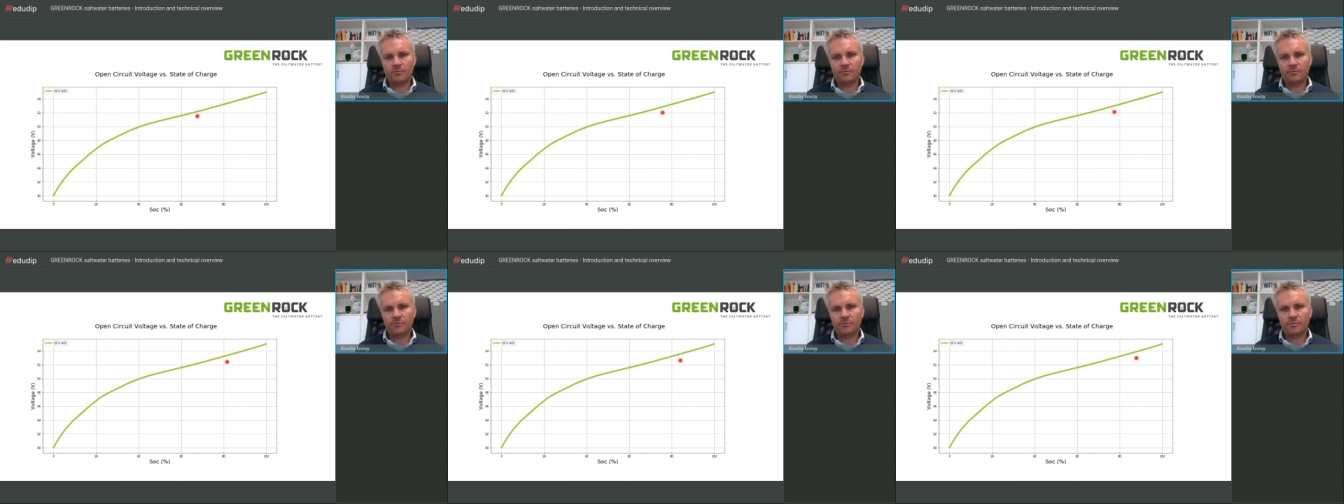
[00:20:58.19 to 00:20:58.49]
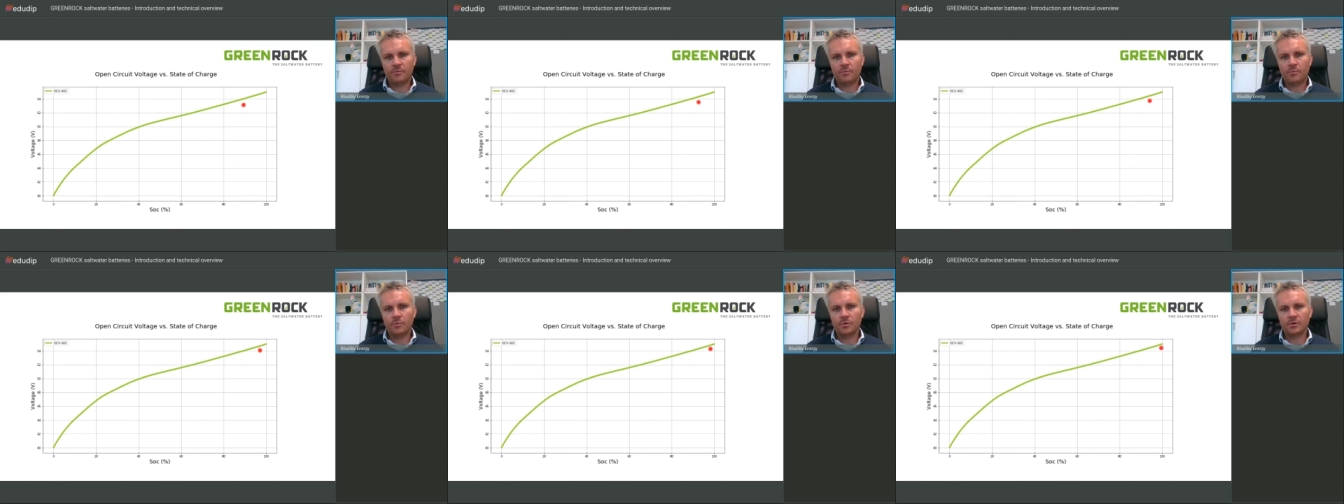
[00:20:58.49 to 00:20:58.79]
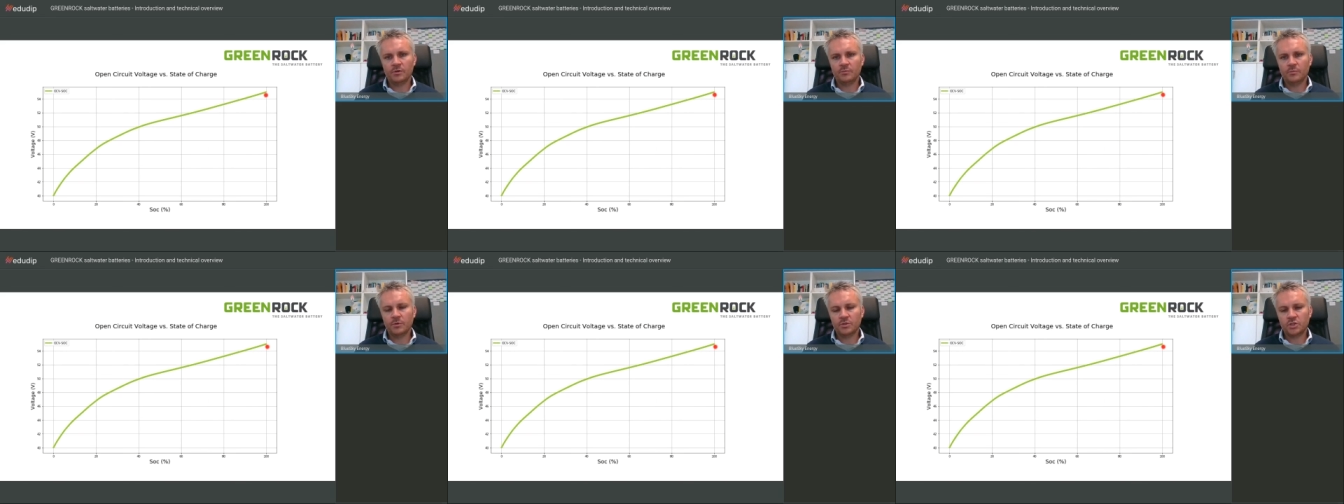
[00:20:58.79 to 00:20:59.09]
So for
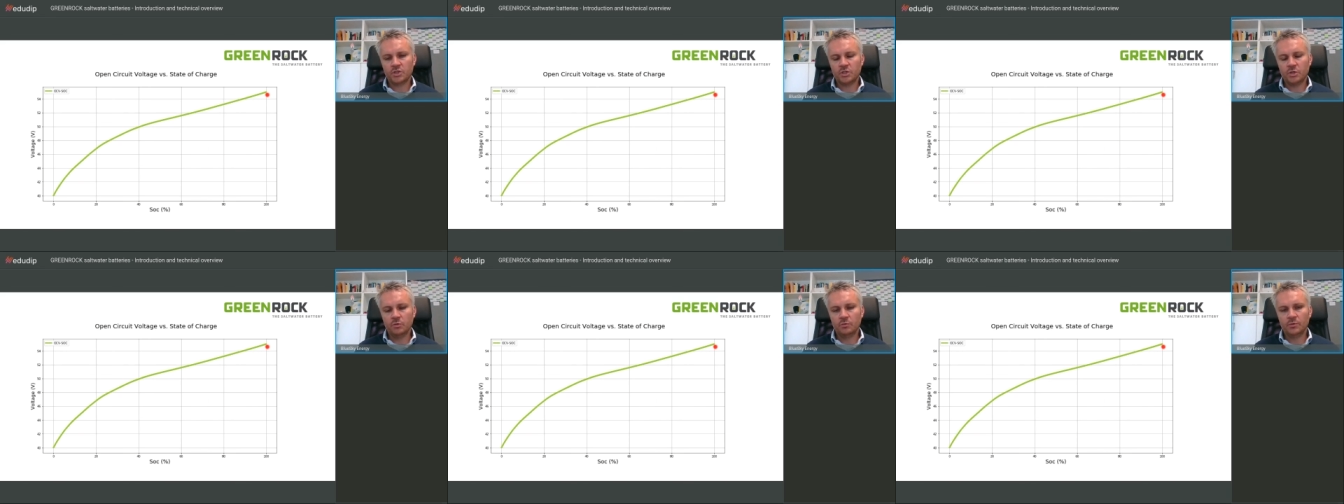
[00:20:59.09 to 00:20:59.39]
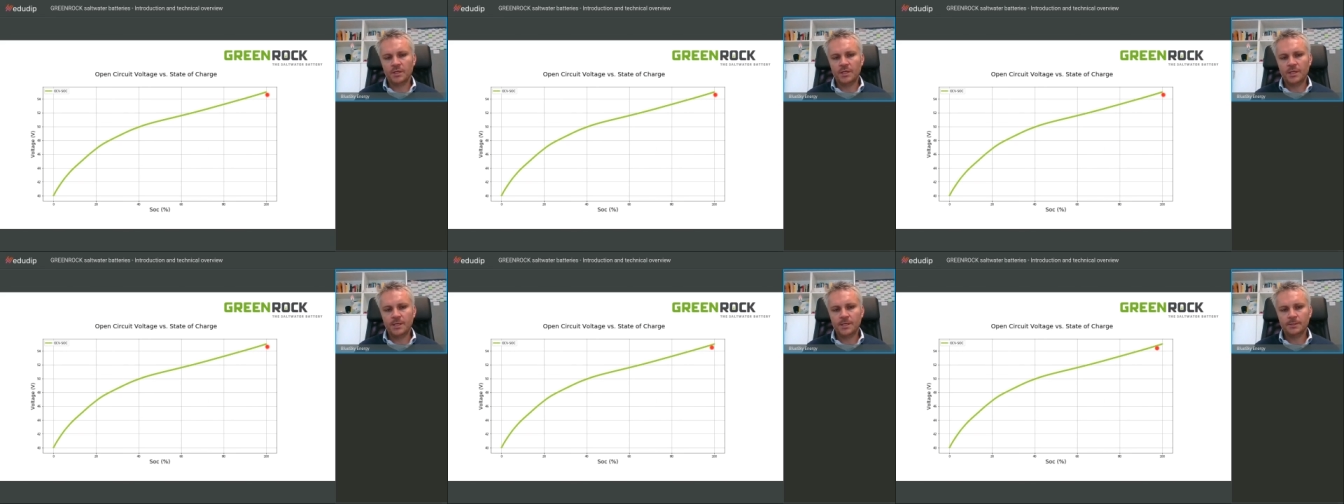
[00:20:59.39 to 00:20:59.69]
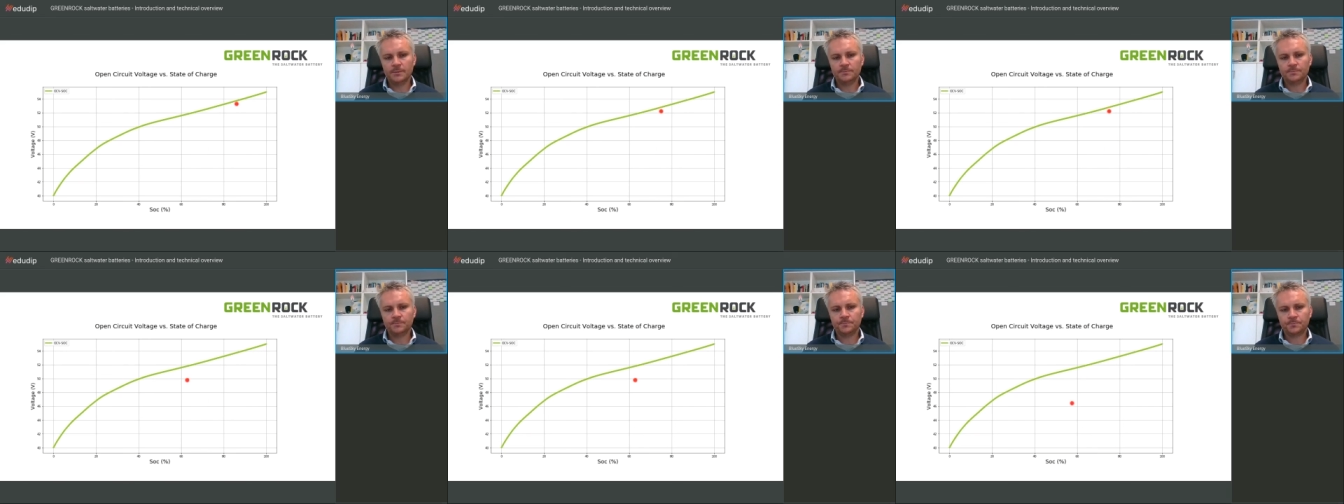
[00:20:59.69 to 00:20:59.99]
example, the
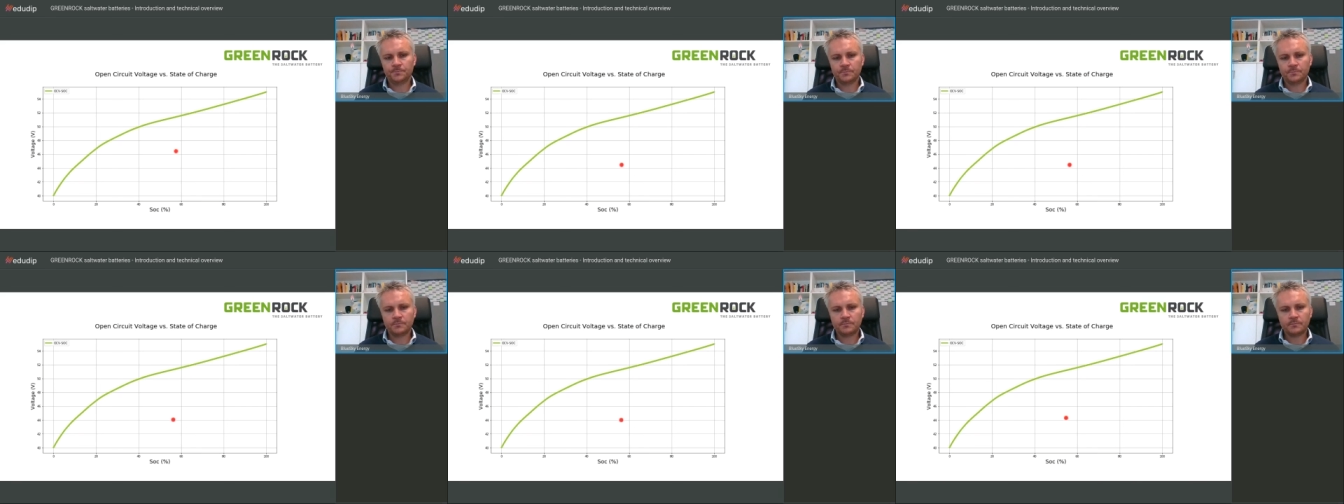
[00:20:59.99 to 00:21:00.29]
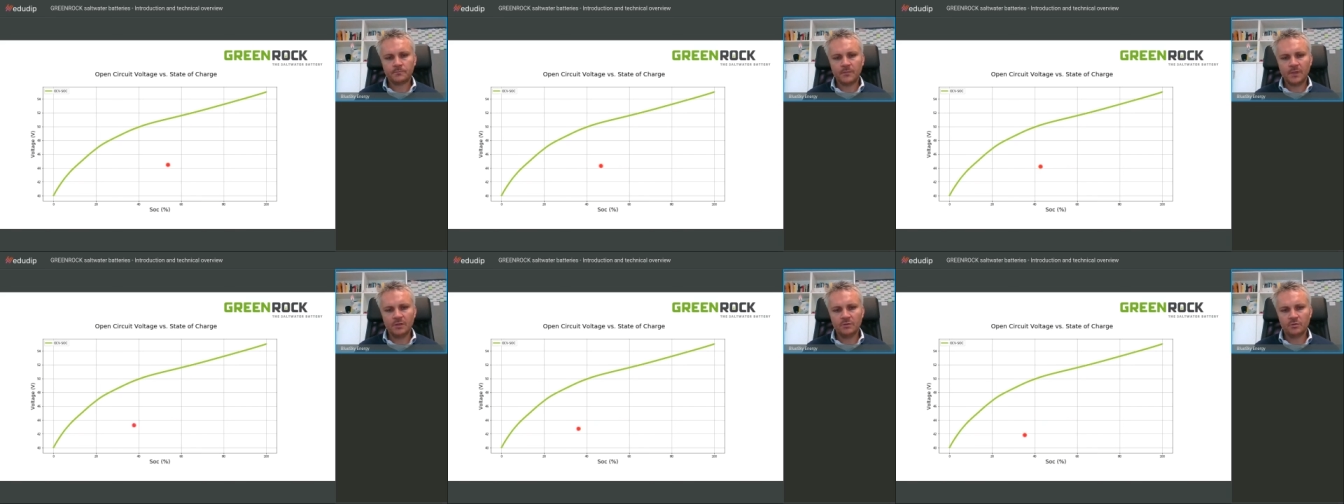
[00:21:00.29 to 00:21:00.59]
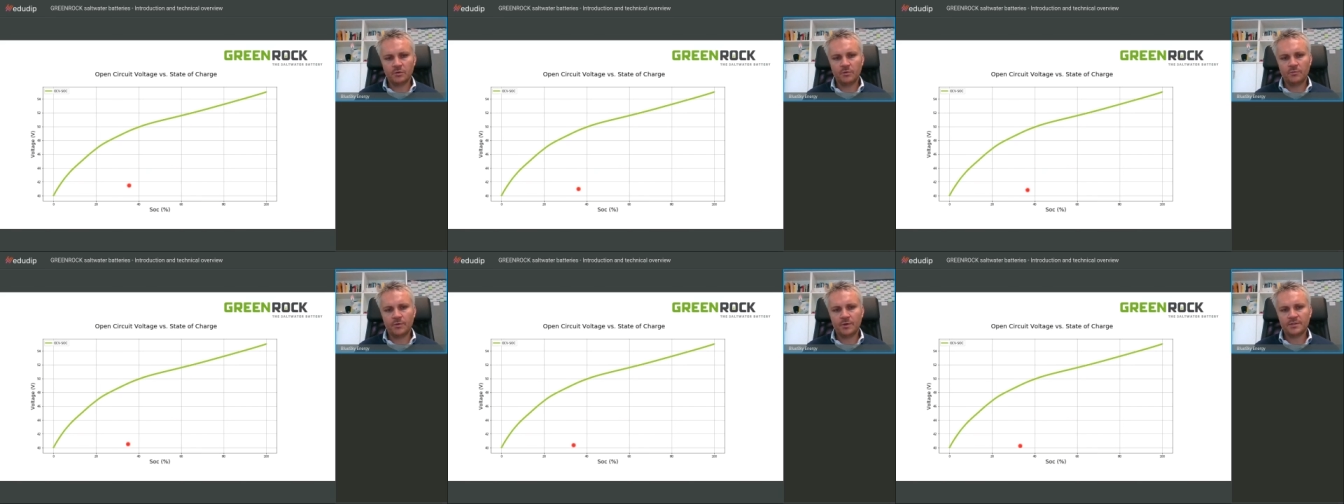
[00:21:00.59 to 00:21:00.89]
battery
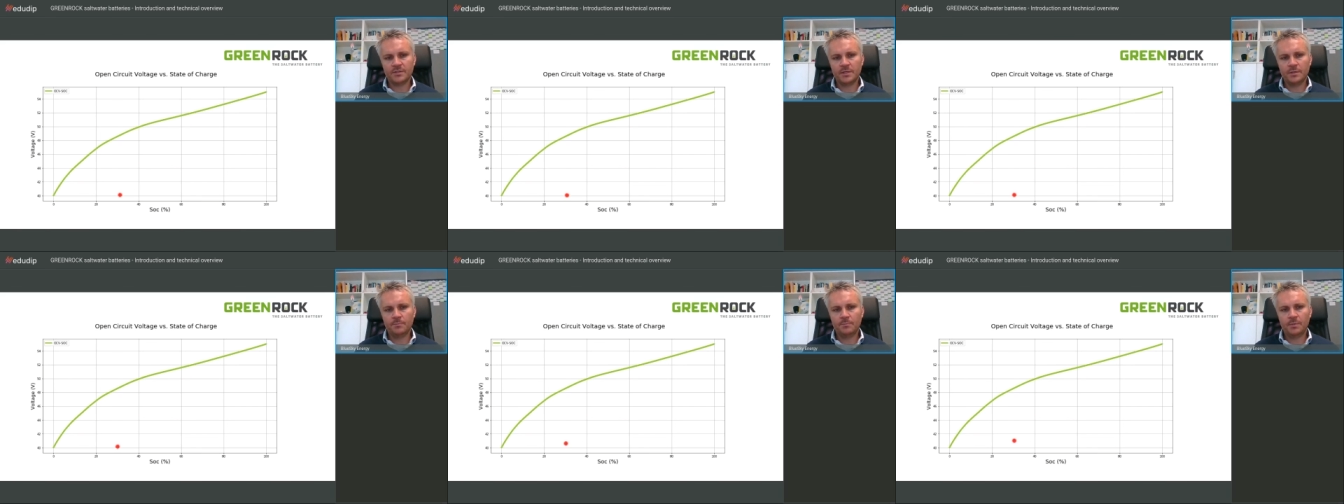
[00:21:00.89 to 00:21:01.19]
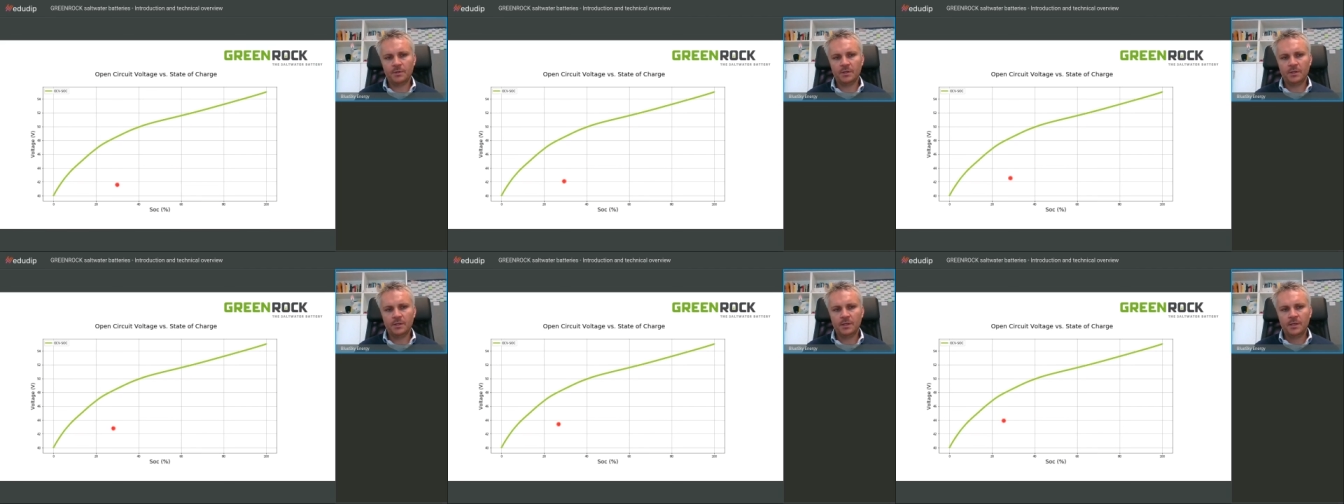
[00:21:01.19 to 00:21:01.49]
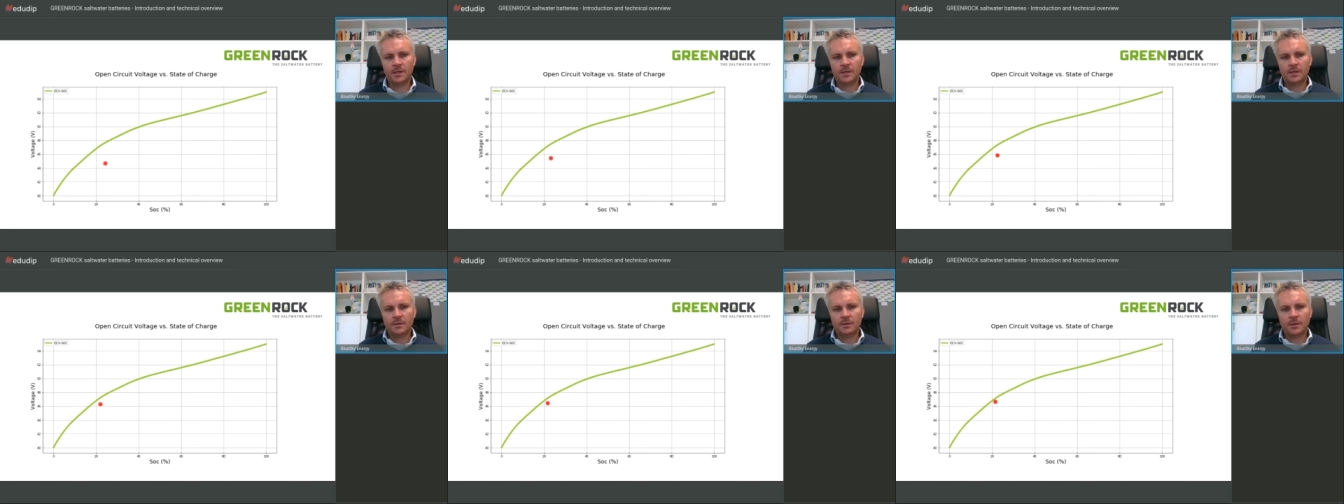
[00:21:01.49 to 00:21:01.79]
is
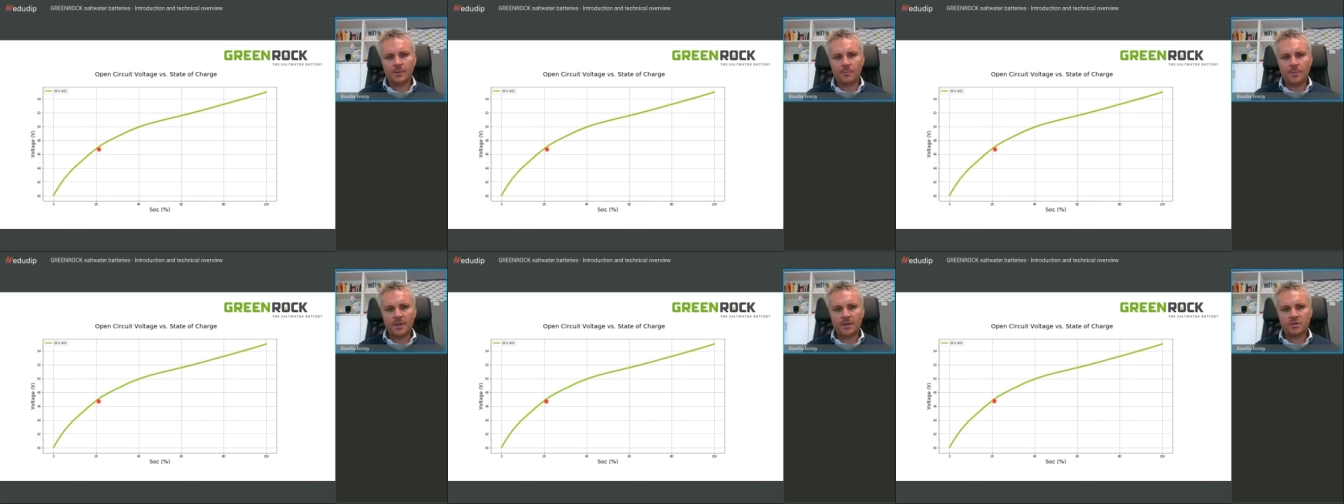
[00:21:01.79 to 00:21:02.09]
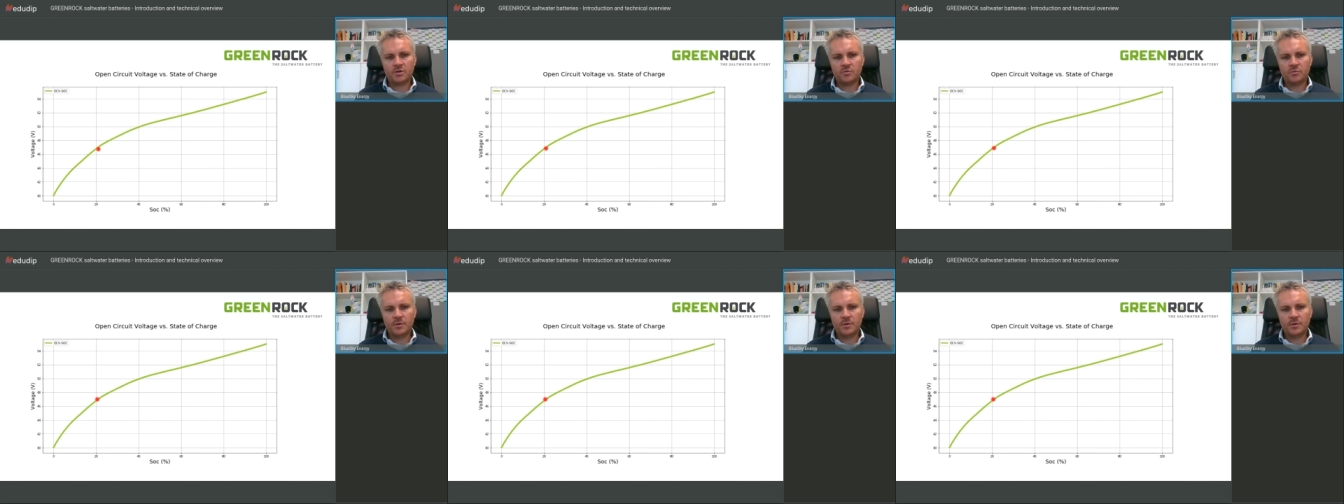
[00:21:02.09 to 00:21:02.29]
20%